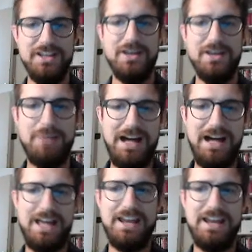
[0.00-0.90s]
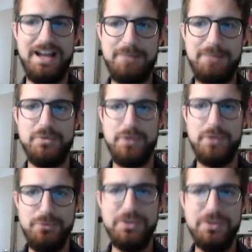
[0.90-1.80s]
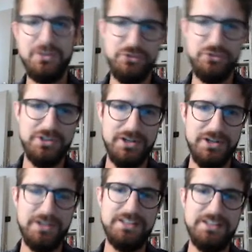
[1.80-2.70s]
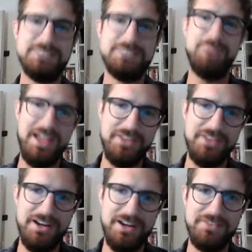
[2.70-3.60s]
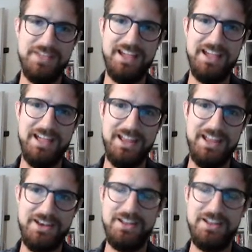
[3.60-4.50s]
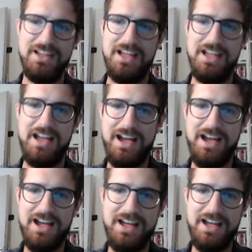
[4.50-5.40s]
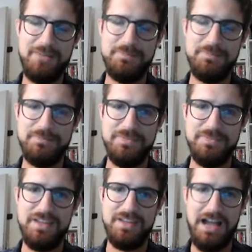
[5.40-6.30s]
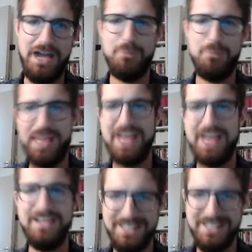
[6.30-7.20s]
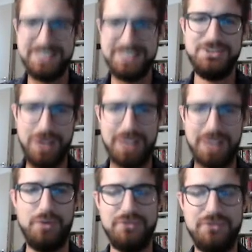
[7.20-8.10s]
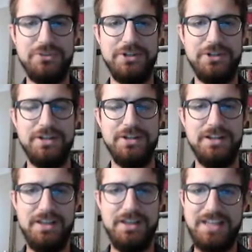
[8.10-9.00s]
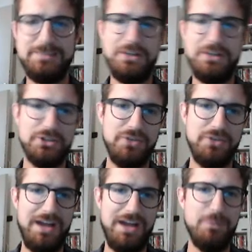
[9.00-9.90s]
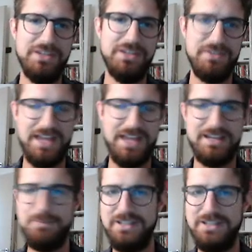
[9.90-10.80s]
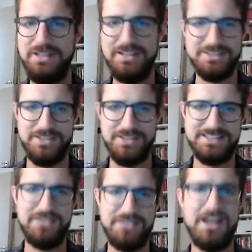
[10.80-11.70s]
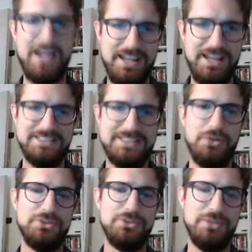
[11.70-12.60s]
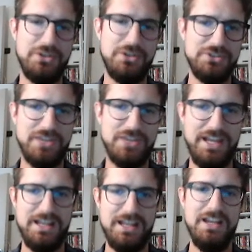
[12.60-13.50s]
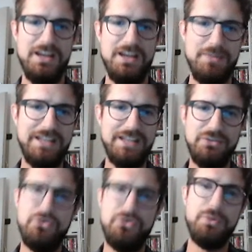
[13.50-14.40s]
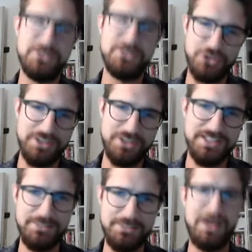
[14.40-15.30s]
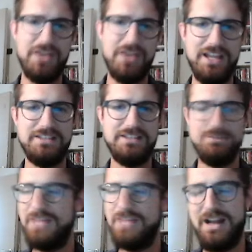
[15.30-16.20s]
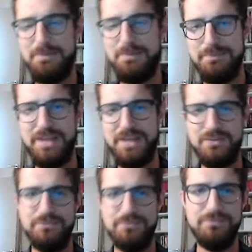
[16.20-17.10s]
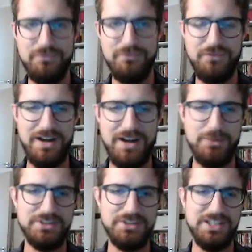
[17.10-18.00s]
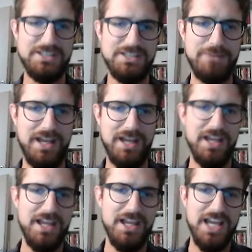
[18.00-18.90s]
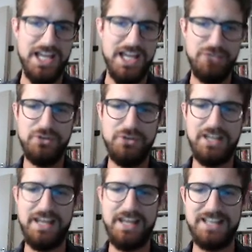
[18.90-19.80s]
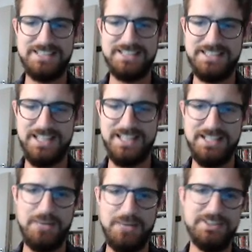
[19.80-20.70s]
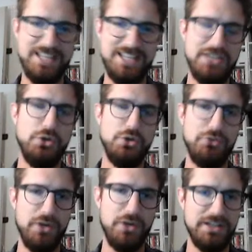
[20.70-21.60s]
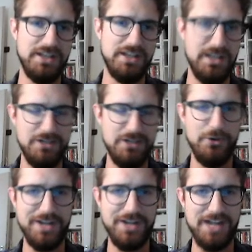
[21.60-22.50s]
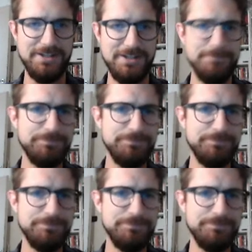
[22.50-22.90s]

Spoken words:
but removing a fear is better than um, how bad it is to add one fear. That's because of how big the deck can be, etc., etc., and it's also because you can make informed choices about it. There are many variables in it, but if you can get an assistant, I will say go for it and ignore the Guardian.